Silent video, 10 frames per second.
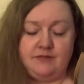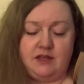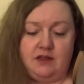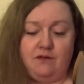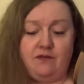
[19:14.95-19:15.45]

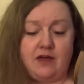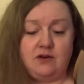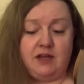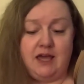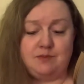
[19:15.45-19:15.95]
Their
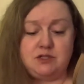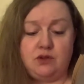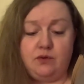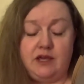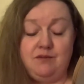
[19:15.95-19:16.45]
father kept
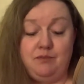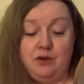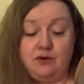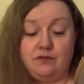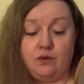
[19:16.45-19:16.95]
three
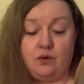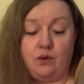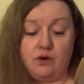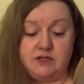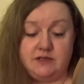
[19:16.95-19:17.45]
beautiful
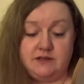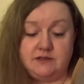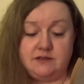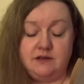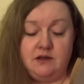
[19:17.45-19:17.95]

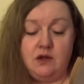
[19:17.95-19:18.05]
horses,